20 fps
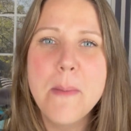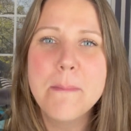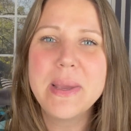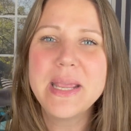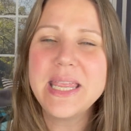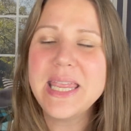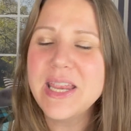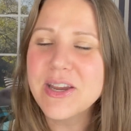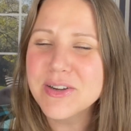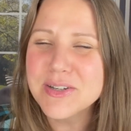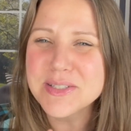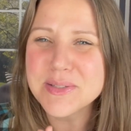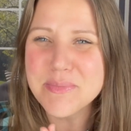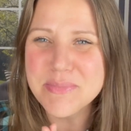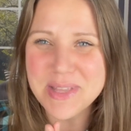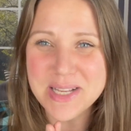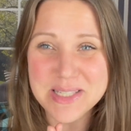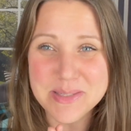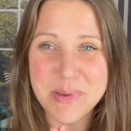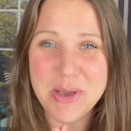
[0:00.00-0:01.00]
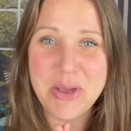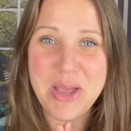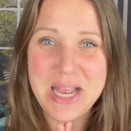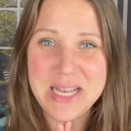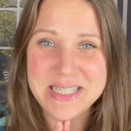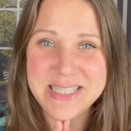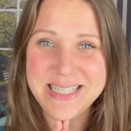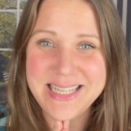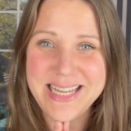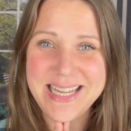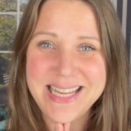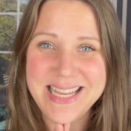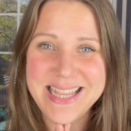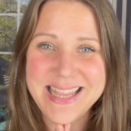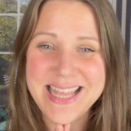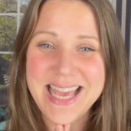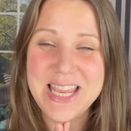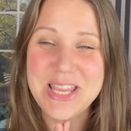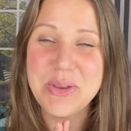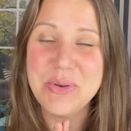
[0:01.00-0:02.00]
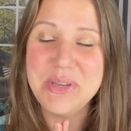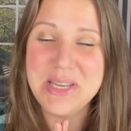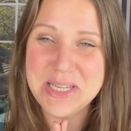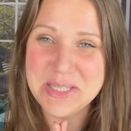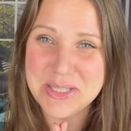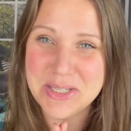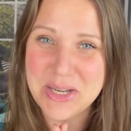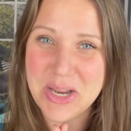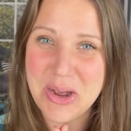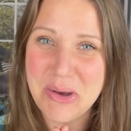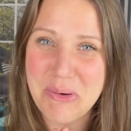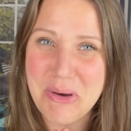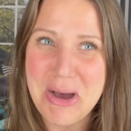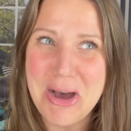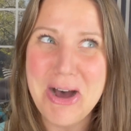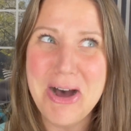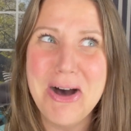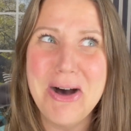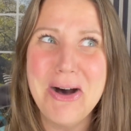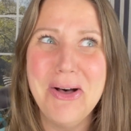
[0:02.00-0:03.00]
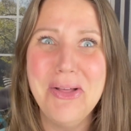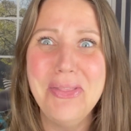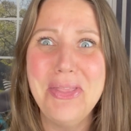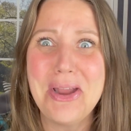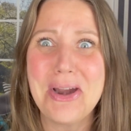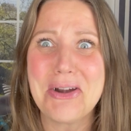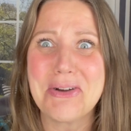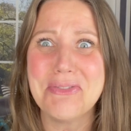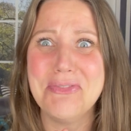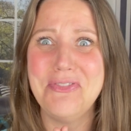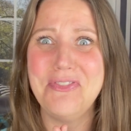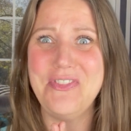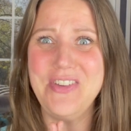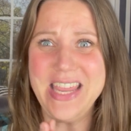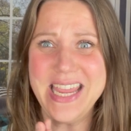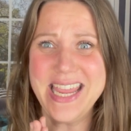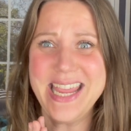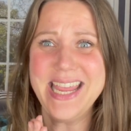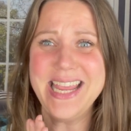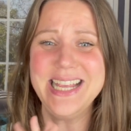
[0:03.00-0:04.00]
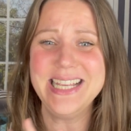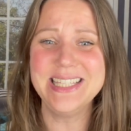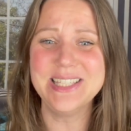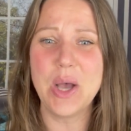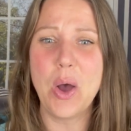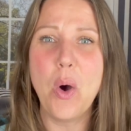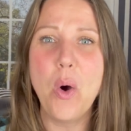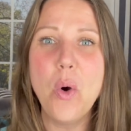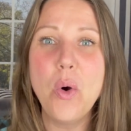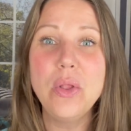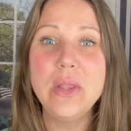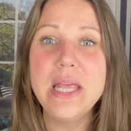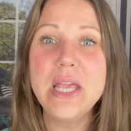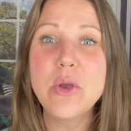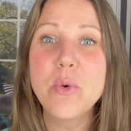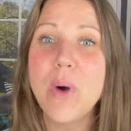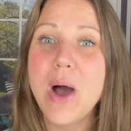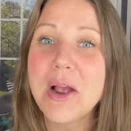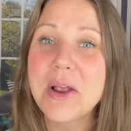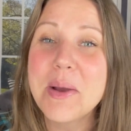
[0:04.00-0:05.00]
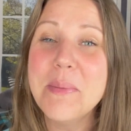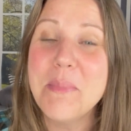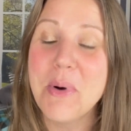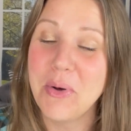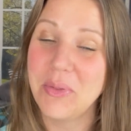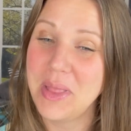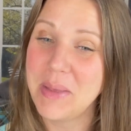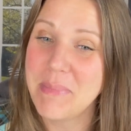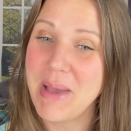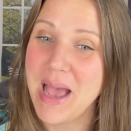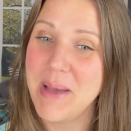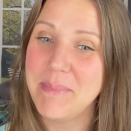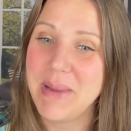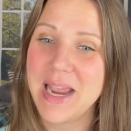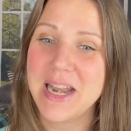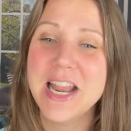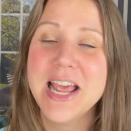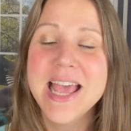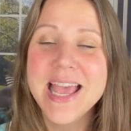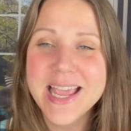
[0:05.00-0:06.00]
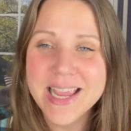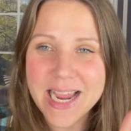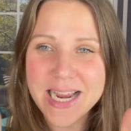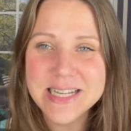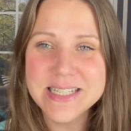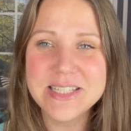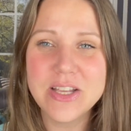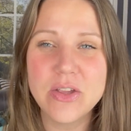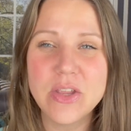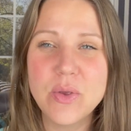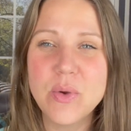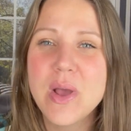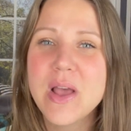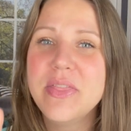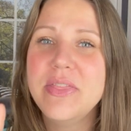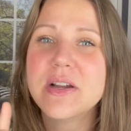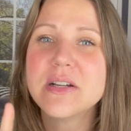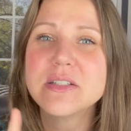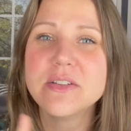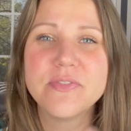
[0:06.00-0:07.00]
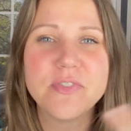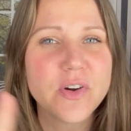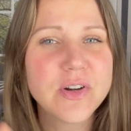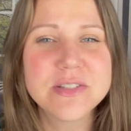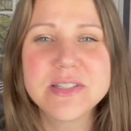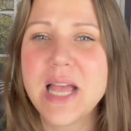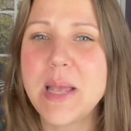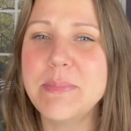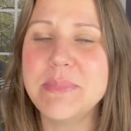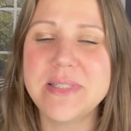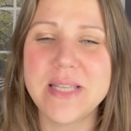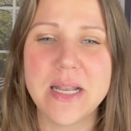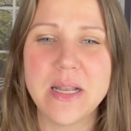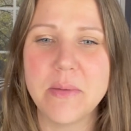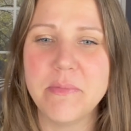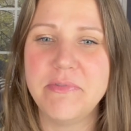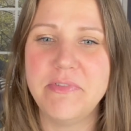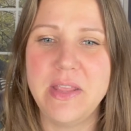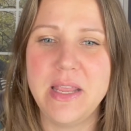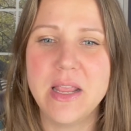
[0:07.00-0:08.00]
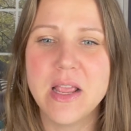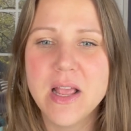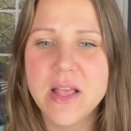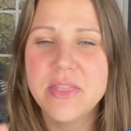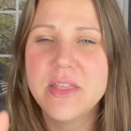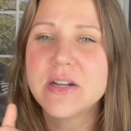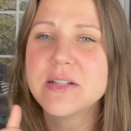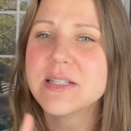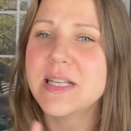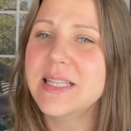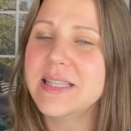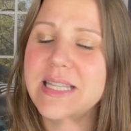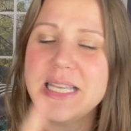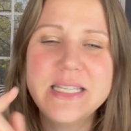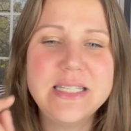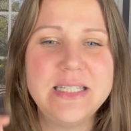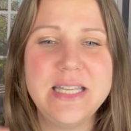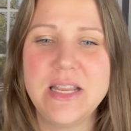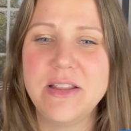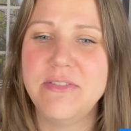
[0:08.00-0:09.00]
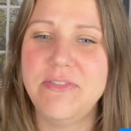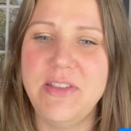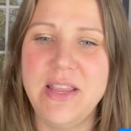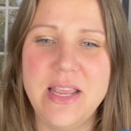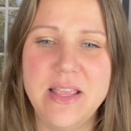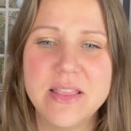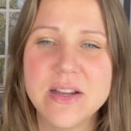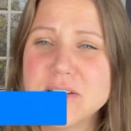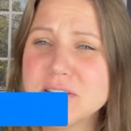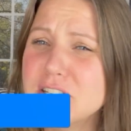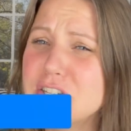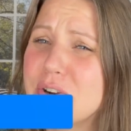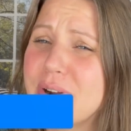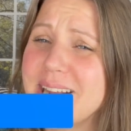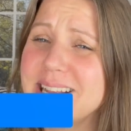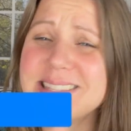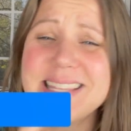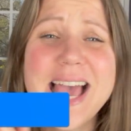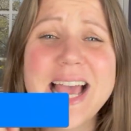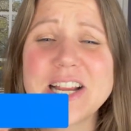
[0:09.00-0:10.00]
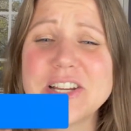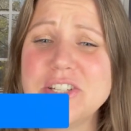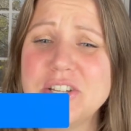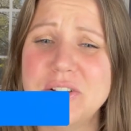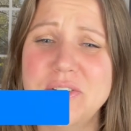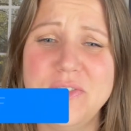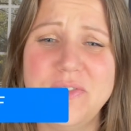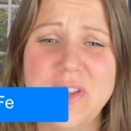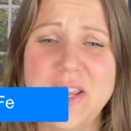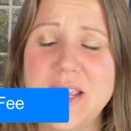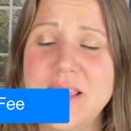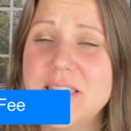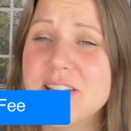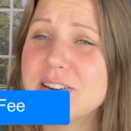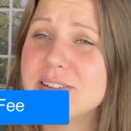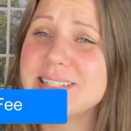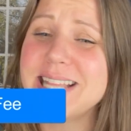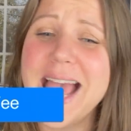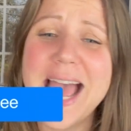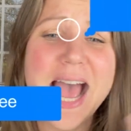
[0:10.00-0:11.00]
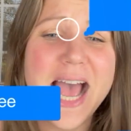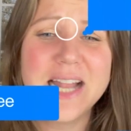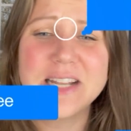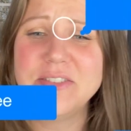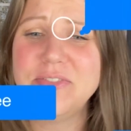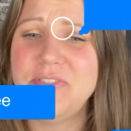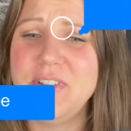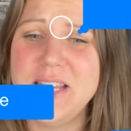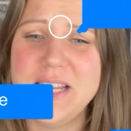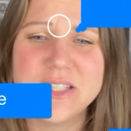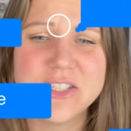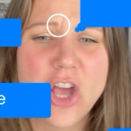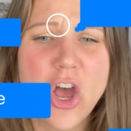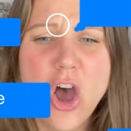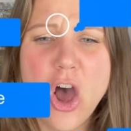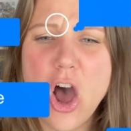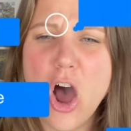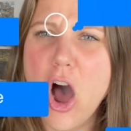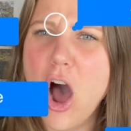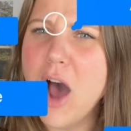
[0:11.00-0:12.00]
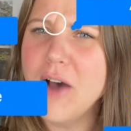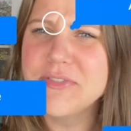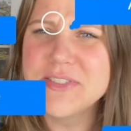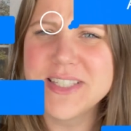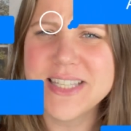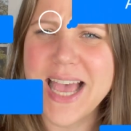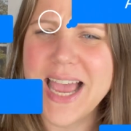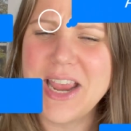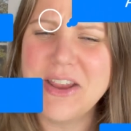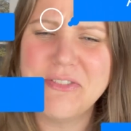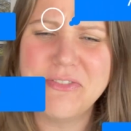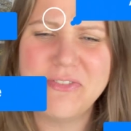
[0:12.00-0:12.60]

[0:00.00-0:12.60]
But here's some things about Etsy that you need to know. All their fees, holy guacamole, Batman. Can I just tell you, there's a first time setup fee. There's a listing fee. There's a transaction fee. There's ad fees, off-site